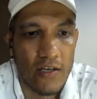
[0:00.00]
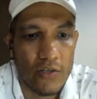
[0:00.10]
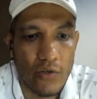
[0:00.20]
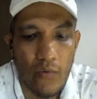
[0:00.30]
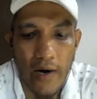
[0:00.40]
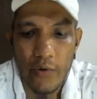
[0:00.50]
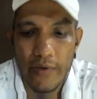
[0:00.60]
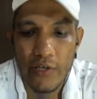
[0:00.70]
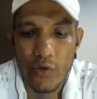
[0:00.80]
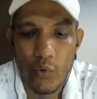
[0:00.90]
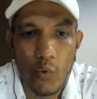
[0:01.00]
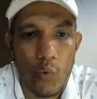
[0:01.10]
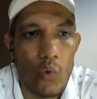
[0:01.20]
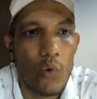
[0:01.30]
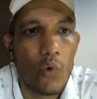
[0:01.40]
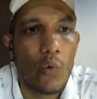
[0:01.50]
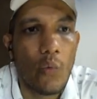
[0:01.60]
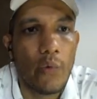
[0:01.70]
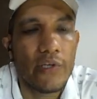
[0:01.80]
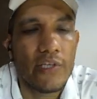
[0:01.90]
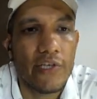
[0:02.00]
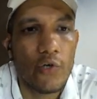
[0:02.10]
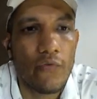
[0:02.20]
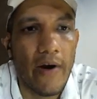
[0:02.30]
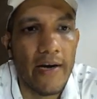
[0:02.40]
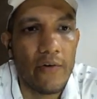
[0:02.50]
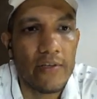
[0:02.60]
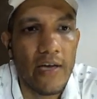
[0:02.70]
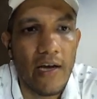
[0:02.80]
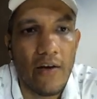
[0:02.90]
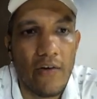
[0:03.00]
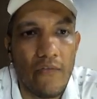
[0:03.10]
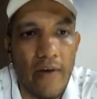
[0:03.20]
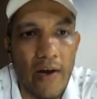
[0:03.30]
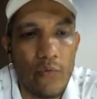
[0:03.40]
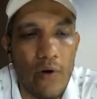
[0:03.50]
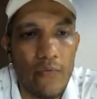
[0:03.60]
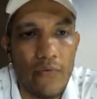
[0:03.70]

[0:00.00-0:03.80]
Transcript: so what we need to do, we just need to find out the value of